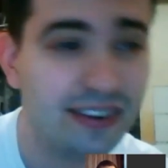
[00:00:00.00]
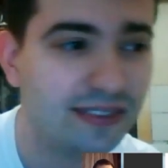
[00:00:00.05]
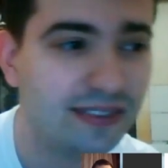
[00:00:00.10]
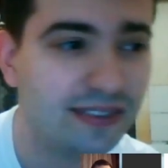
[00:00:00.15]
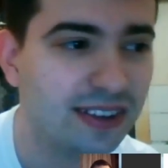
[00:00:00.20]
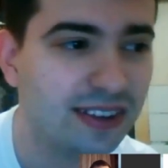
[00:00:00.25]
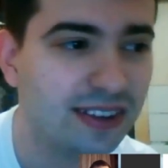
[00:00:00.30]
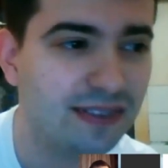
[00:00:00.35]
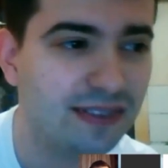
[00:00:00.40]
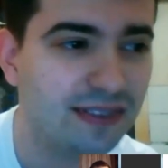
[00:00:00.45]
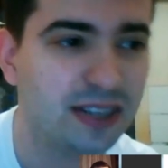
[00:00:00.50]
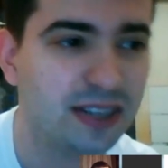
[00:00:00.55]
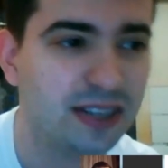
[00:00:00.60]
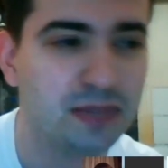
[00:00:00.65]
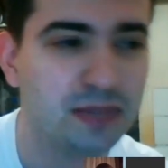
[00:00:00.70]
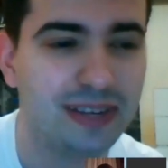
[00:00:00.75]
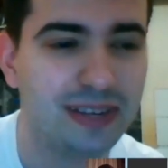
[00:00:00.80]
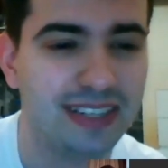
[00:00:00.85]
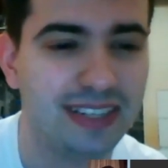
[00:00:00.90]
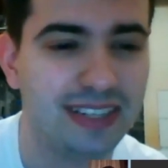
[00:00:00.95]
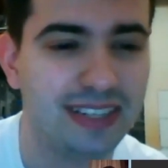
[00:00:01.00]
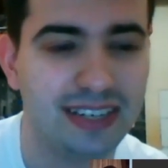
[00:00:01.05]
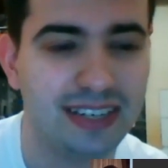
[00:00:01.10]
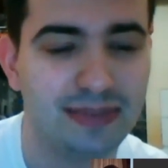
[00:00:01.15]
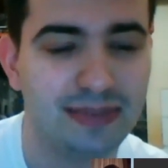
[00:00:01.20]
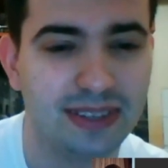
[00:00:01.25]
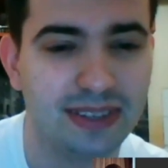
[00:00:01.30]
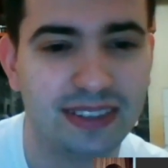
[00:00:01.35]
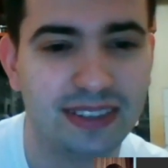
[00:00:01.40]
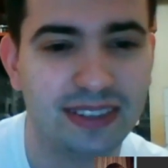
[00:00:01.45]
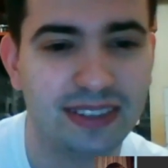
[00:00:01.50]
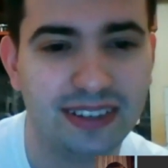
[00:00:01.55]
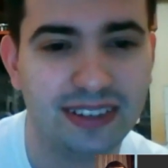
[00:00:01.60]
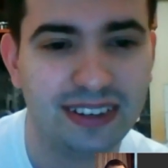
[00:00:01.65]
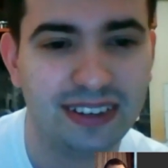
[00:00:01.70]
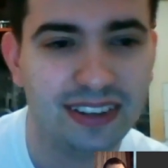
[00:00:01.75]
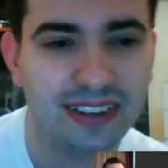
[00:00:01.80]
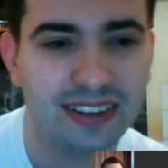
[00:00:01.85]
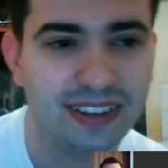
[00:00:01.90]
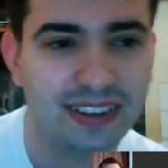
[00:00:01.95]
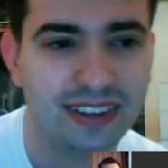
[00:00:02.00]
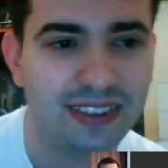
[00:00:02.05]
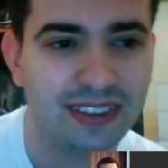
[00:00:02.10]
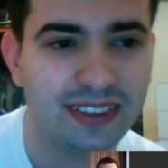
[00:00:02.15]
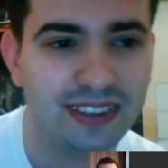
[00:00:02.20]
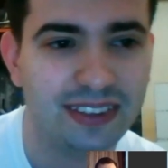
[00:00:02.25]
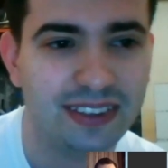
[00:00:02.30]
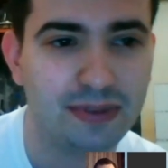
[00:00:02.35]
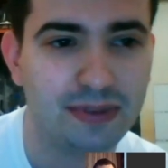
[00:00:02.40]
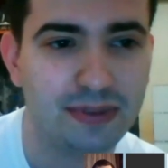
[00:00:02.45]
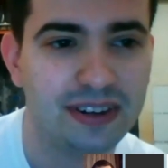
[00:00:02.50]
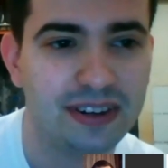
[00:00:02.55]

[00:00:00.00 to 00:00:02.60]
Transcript: really watch pigs eat, but they're pretty